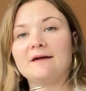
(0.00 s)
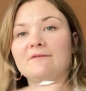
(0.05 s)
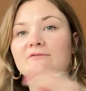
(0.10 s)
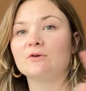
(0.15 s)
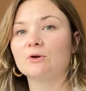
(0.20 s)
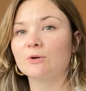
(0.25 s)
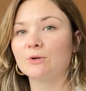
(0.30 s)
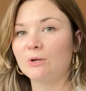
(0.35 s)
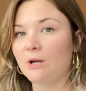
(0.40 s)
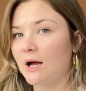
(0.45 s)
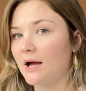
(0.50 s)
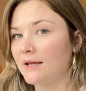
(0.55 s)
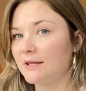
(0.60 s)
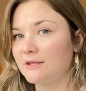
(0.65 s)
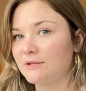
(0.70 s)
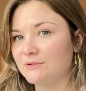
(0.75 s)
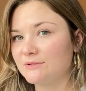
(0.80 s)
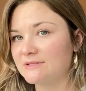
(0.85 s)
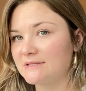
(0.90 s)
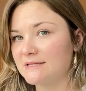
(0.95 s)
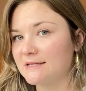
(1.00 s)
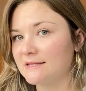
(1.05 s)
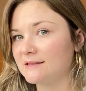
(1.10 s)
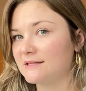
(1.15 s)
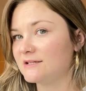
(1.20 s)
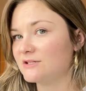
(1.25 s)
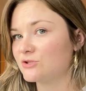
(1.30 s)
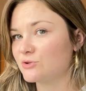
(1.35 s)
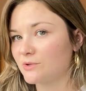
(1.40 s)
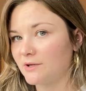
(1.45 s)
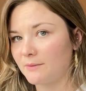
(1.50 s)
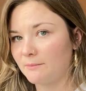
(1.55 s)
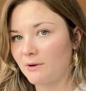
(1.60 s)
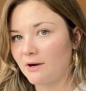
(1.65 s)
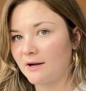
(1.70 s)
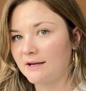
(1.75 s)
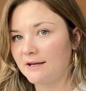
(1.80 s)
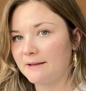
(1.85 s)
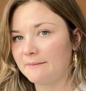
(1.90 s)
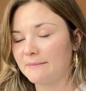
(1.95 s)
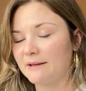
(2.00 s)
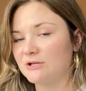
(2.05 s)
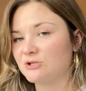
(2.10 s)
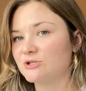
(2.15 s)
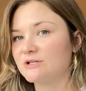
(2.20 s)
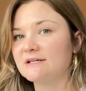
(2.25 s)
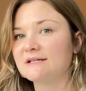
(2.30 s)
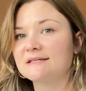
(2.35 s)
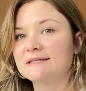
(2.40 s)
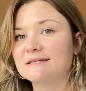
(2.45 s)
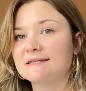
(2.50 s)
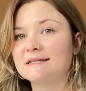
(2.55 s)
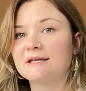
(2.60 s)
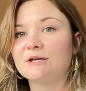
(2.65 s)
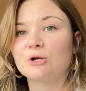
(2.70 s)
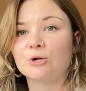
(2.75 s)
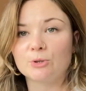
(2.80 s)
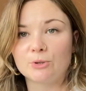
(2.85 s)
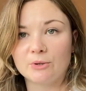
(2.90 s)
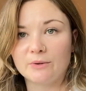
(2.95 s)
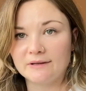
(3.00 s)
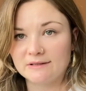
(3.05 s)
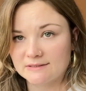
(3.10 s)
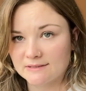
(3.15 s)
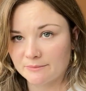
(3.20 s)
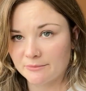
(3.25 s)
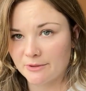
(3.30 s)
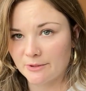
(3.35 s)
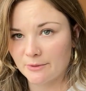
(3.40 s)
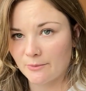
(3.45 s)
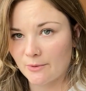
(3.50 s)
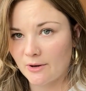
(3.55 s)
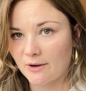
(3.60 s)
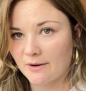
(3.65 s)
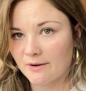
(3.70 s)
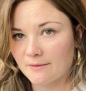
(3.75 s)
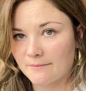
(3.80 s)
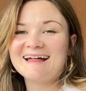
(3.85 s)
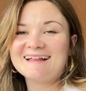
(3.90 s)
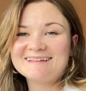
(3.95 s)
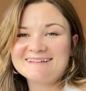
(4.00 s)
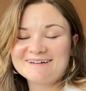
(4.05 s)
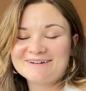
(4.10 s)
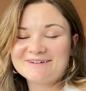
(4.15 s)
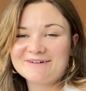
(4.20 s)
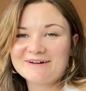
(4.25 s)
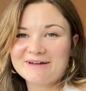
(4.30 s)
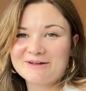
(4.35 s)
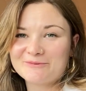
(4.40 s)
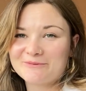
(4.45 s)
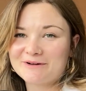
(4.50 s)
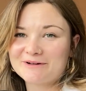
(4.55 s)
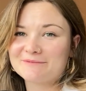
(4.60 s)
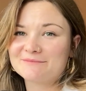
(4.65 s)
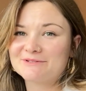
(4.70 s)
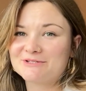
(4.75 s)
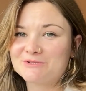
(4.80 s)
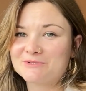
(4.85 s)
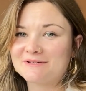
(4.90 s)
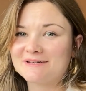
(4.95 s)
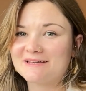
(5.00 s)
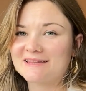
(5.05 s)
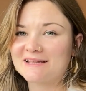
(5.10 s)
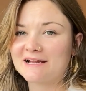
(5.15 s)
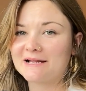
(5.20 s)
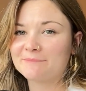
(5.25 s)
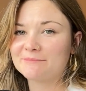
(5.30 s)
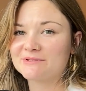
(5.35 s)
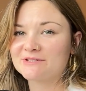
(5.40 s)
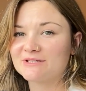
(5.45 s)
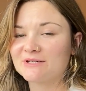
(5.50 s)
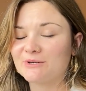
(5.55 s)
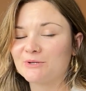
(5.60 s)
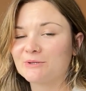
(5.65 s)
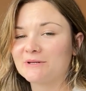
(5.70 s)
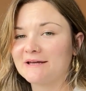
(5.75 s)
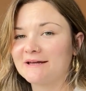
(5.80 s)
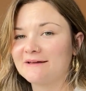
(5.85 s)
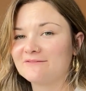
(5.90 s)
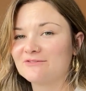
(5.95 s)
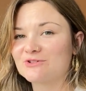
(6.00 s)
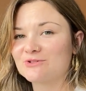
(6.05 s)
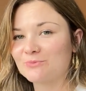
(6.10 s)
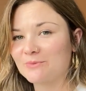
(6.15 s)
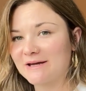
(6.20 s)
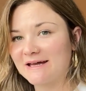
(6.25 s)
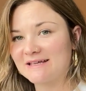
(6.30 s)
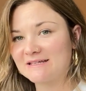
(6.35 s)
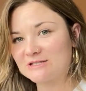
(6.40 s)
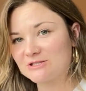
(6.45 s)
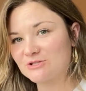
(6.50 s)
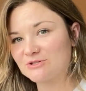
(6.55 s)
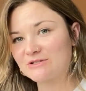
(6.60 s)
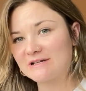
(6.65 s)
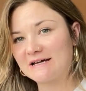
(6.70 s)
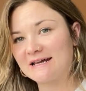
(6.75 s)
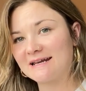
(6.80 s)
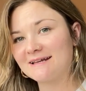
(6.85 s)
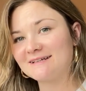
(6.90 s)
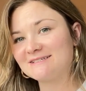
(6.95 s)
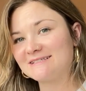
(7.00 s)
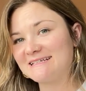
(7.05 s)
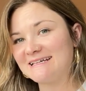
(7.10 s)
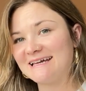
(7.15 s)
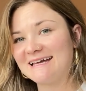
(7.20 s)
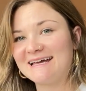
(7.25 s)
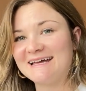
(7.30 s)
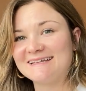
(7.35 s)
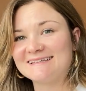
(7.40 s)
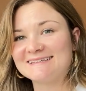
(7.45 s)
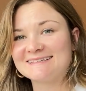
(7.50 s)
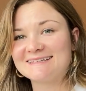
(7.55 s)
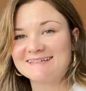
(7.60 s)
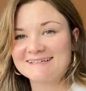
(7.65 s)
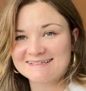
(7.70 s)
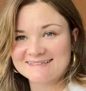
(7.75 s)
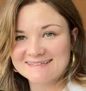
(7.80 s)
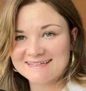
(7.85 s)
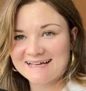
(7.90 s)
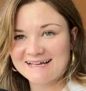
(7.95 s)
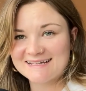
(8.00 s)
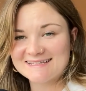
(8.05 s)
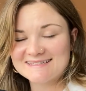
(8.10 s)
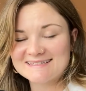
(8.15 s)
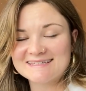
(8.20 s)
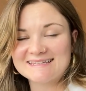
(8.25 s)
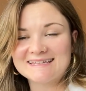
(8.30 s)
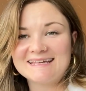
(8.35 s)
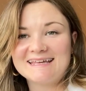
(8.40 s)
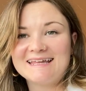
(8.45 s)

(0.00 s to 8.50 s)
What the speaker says: If you're not using these 3 marketing metrics, then you're doing something wrong. Hello, and welcome to another episode of Sweat, Strategy, and Success.